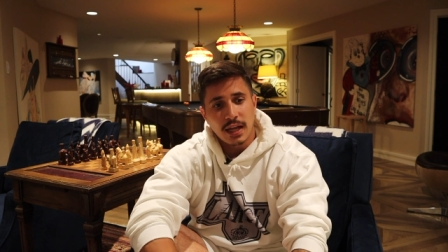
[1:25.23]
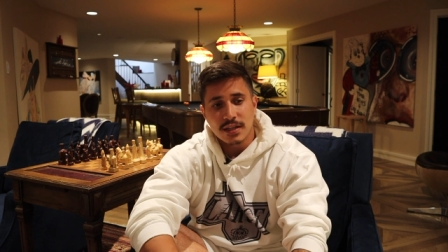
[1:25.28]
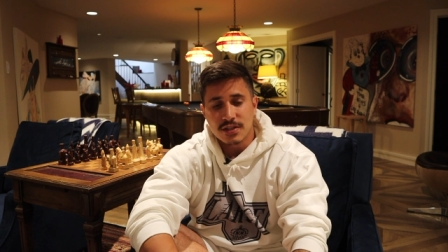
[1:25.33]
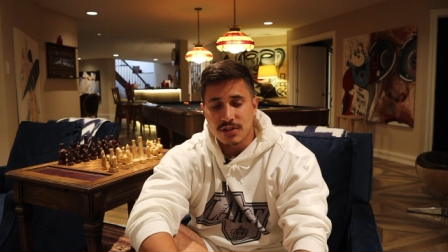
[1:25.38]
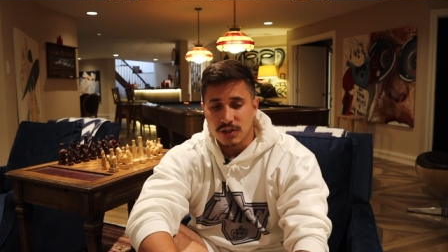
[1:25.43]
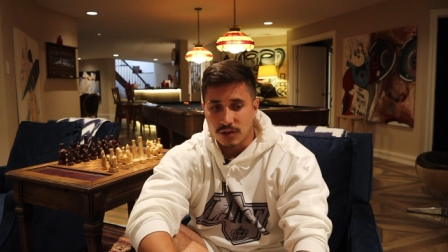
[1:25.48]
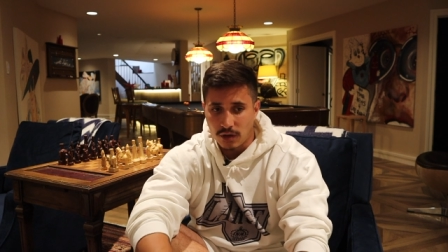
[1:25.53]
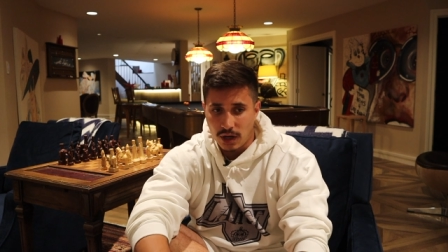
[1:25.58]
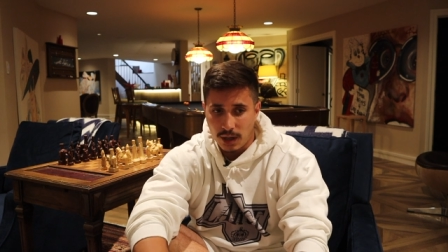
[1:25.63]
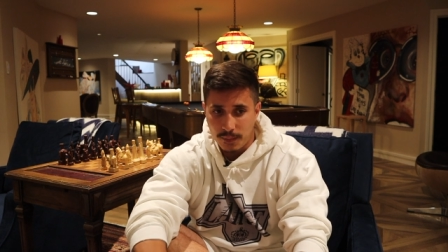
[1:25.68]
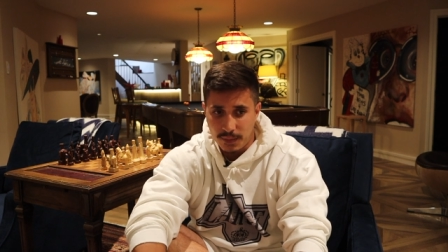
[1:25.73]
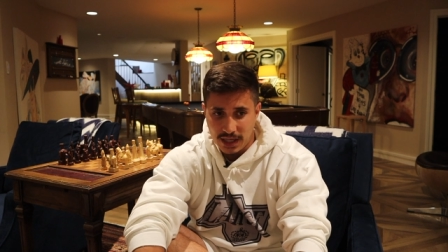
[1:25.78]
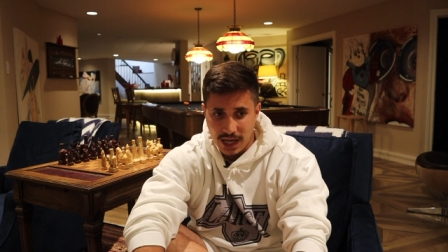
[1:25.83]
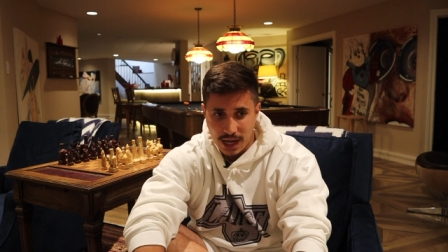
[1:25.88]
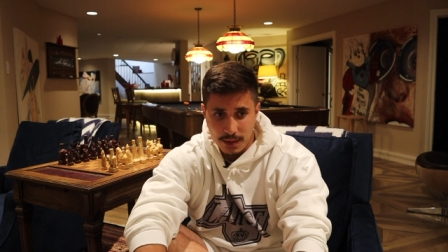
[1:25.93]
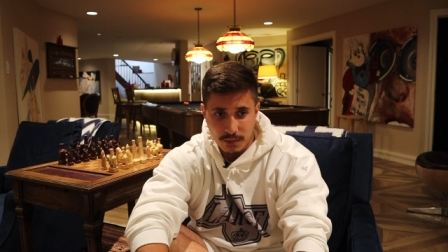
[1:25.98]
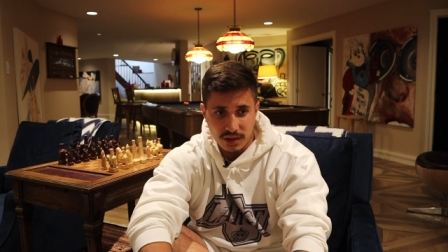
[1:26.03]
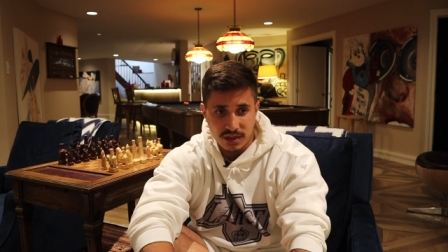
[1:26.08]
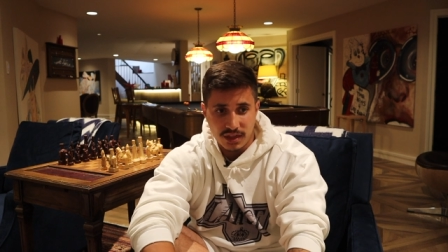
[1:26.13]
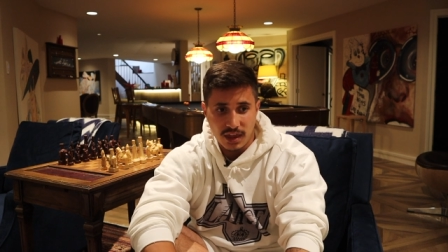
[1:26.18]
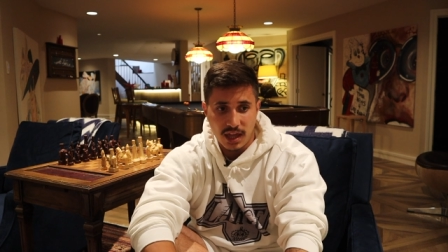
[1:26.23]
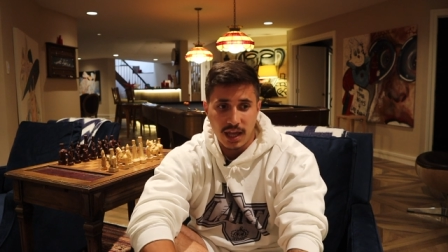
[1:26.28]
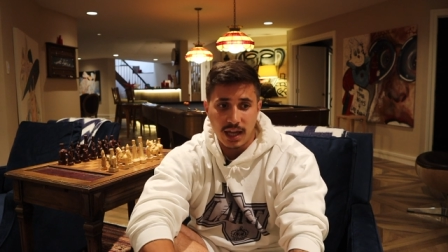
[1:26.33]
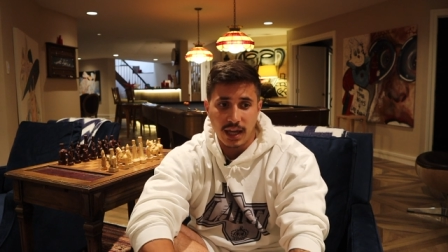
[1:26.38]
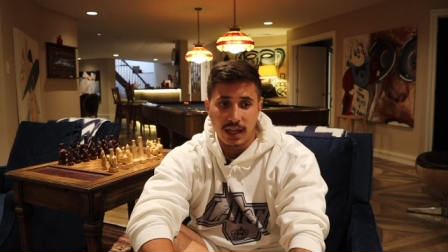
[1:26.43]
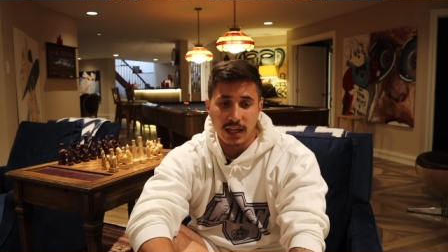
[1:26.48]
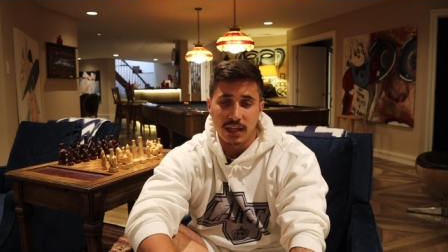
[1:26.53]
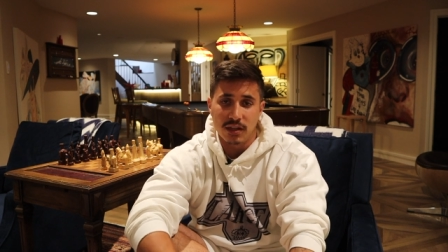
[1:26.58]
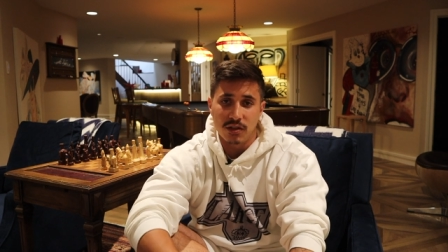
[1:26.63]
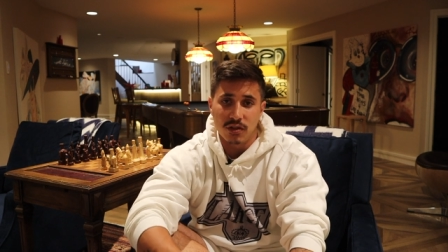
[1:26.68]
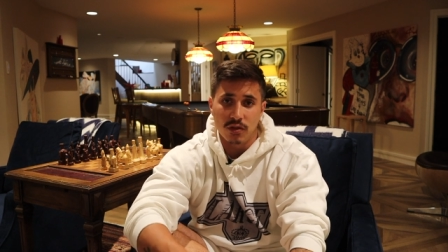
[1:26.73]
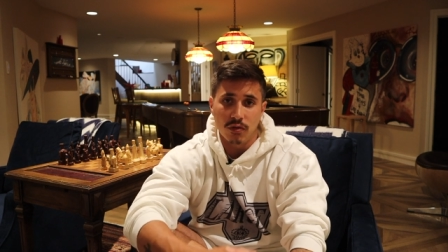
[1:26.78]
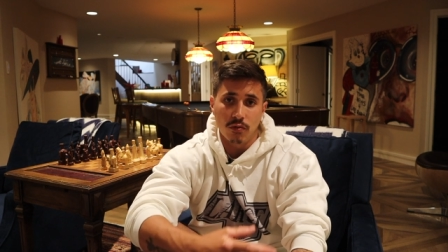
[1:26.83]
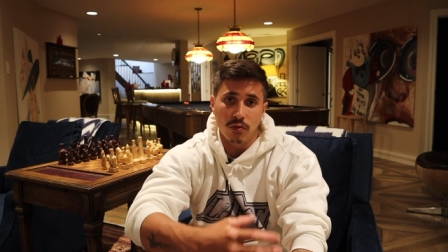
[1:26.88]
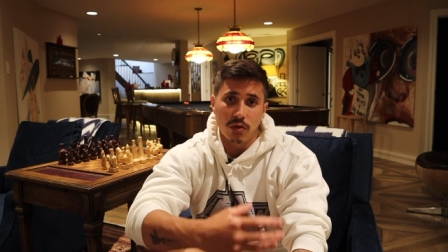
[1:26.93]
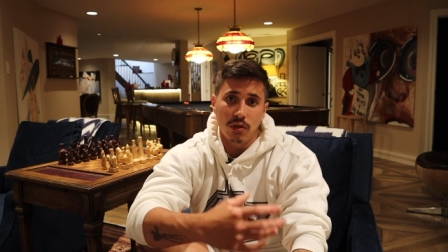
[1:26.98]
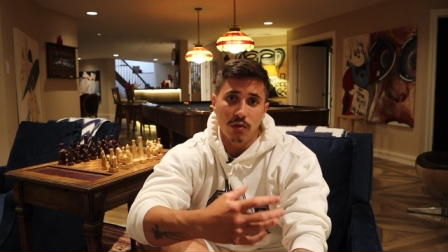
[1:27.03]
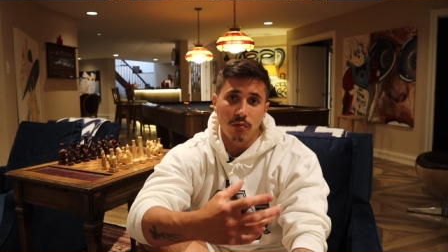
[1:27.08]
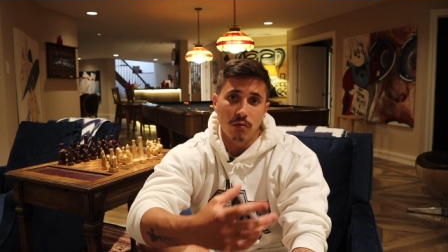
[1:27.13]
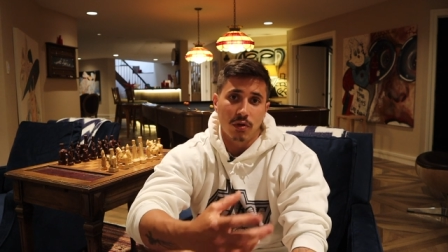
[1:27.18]
Instagram became a thing and you,
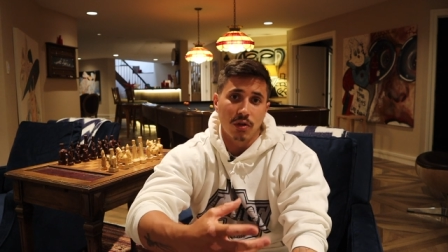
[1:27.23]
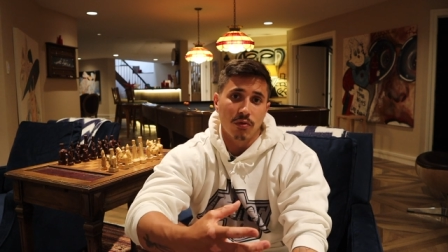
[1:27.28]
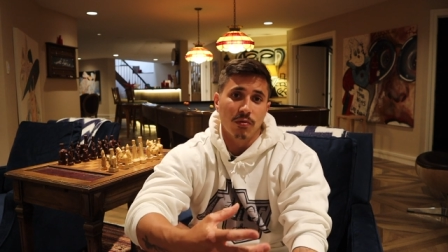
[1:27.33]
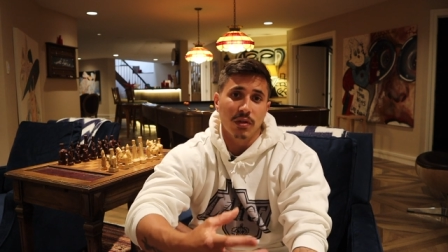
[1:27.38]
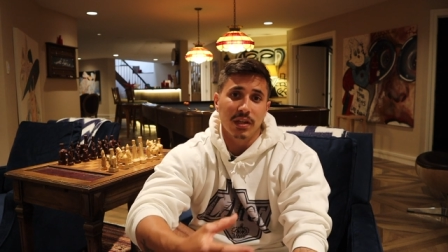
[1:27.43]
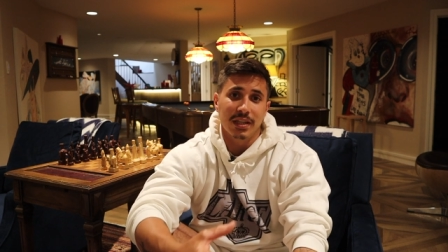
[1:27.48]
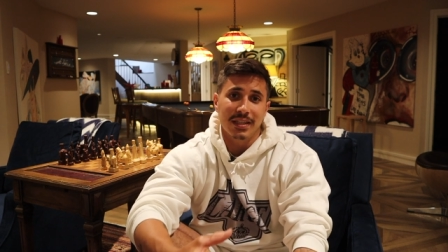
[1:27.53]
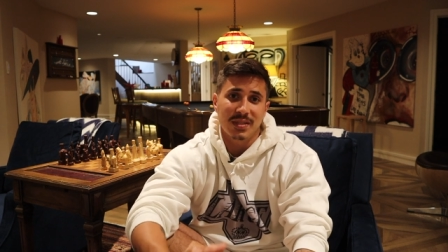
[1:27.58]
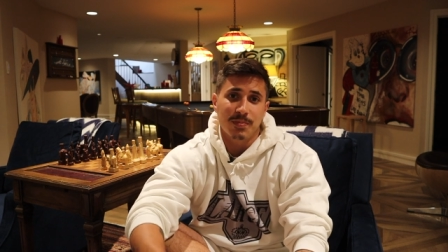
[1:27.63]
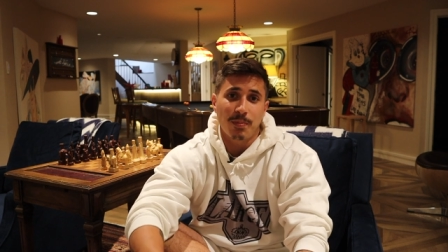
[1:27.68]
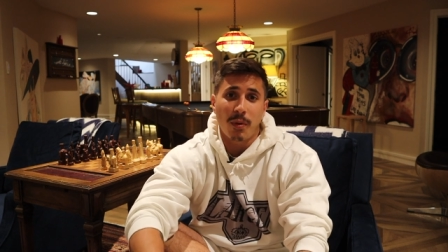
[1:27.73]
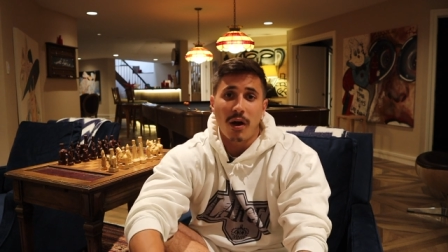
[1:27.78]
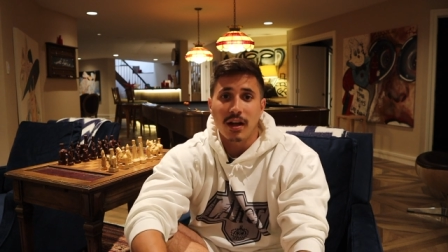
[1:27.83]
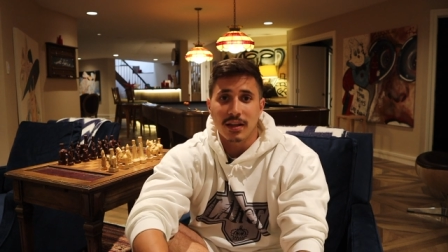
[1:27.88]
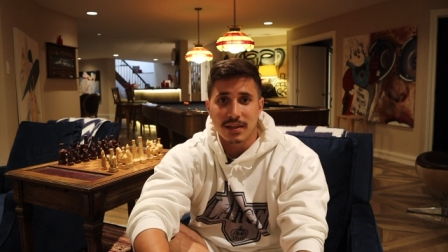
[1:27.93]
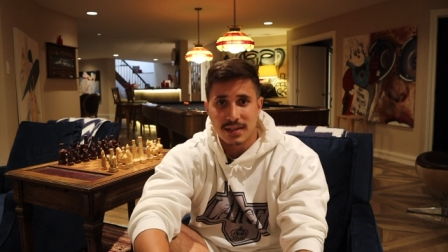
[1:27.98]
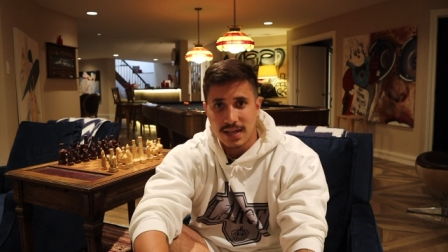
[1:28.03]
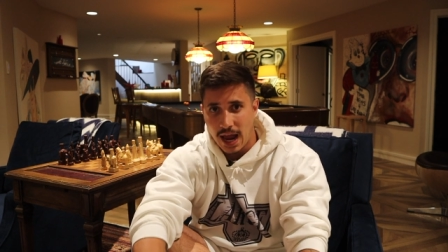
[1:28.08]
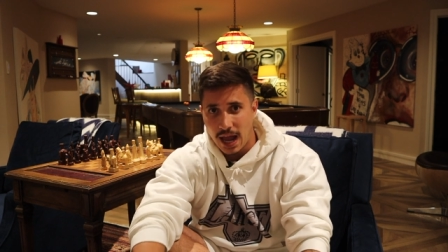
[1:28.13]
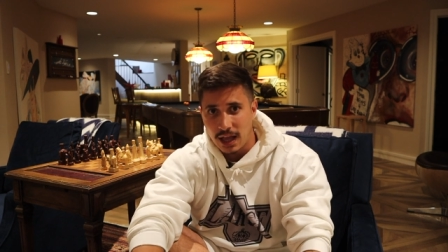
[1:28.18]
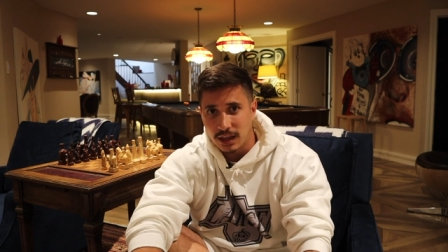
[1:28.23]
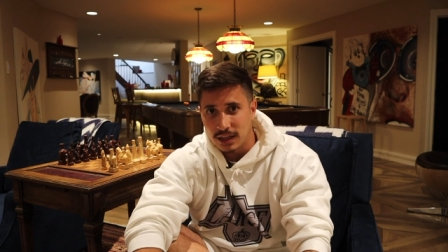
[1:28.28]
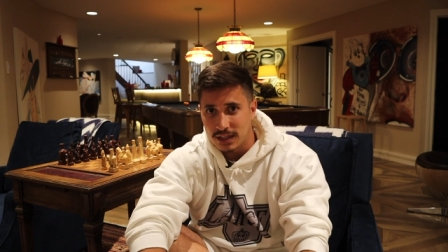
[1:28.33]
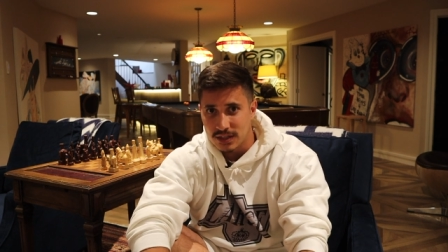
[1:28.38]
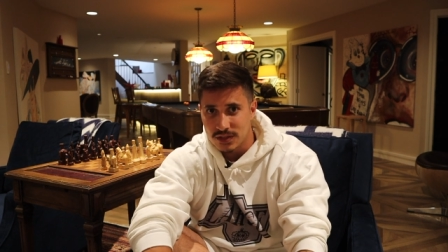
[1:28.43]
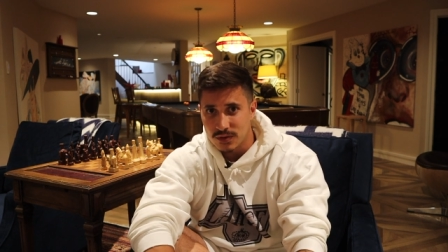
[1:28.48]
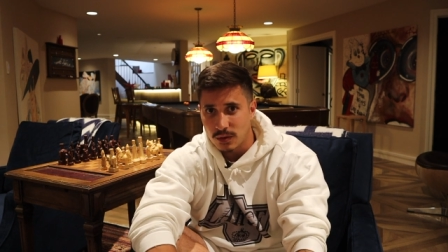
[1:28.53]
you, could really spot talent.